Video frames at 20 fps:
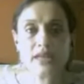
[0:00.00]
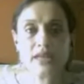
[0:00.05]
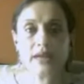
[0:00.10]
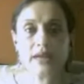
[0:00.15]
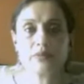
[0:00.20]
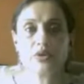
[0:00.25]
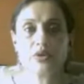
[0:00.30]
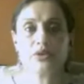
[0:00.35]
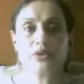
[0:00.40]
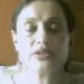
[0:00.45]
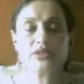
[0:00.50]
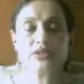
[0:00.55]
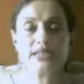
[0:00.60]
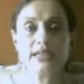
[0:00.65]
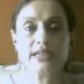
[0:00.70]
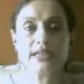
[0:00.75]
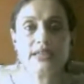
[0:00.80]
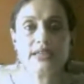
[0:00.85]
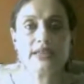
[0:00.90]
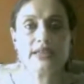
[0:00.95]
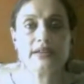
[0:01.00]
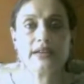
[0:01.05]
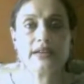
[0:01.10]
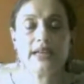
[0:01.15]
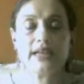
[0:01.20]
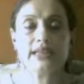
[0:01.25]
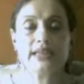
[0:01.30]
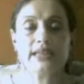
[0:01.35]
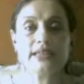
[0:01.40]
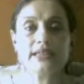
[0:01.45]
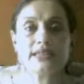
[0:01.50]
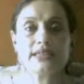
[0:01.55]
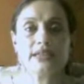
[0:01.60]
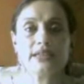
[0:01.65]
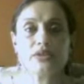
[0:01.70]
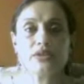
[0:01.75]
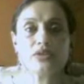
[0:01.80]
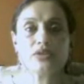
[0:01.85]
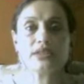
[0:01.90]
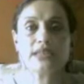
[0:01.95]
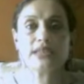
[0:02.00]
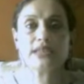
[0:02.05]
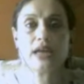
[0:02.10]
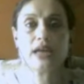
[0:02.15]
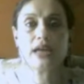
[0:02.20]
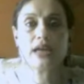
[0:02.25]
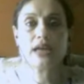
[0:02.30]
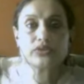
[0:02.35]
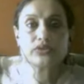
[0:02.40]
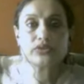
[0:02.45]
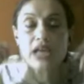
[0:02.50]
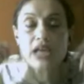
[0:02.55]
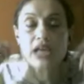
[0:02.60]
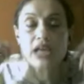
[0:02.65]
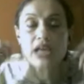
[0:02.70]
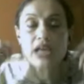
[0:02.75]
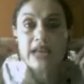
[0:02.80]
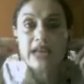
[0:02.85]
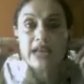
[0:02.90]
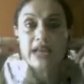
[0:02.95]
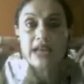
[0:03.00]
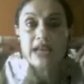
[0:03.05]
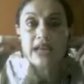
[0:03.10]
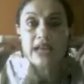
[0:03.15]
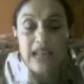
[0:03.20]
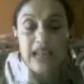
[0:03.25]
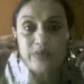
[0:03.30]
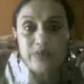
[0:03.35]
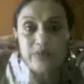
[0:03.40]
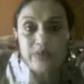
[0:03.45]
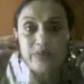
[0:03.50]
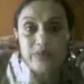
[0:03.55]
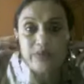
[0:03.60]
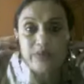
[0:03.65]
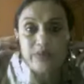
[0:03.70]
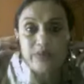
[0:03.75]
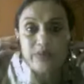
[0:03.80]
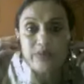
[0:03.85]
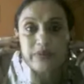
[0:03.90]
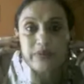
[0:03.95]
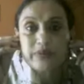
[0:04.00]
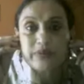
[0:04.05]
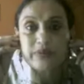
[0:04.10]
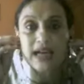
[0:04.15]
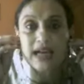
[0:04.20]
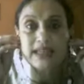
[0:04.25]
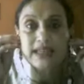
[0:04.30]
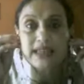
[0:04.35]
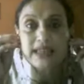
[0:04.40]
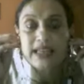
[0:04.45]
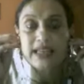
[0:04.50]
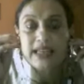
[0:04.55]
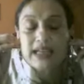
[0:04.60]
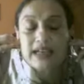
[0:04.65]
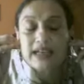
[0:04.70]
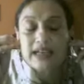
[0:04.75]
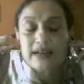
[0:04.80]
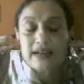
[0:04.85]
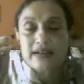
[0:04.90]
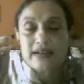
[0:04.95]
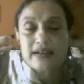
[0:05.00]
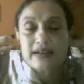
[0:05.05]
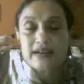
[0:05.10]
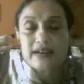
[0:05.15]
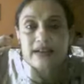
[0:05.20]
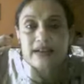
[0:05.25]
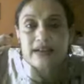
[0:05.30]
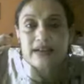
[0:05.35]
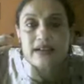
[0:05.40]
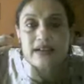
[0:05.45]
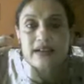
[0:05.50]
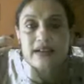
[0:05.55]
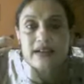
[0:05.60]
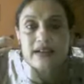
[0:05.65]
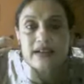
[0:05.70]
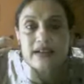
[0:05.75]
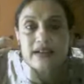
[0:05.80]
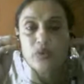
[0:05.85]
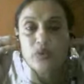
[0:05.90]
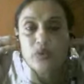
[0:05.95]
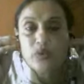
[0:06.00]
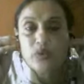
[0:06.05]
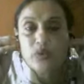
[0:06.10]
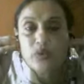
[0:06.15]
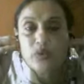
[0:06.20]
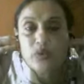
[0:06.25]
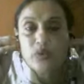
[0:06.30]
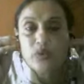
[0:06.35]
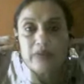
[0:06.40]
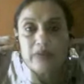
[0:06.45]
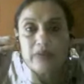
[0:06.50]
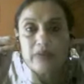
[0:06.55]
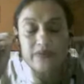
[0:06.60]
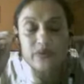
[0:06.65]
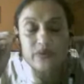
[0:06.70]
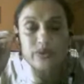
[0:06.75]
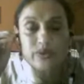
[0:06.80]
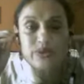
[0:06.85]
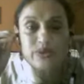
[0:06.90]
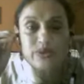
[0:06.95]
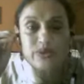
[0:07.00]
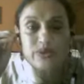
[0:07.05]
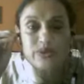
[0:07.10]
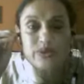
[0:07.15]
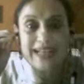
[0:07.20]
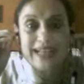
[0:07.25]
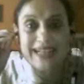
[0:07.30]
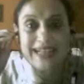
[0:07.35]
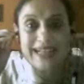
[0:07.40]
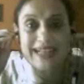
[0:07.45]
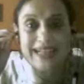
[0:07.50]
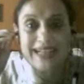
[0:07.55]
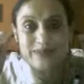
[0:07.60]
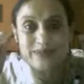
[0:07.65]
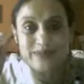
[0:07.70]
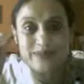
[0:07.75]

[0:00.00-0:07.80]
I'm going to sit here and listen to the sounds, and for that purpose I think removing my headphones will help.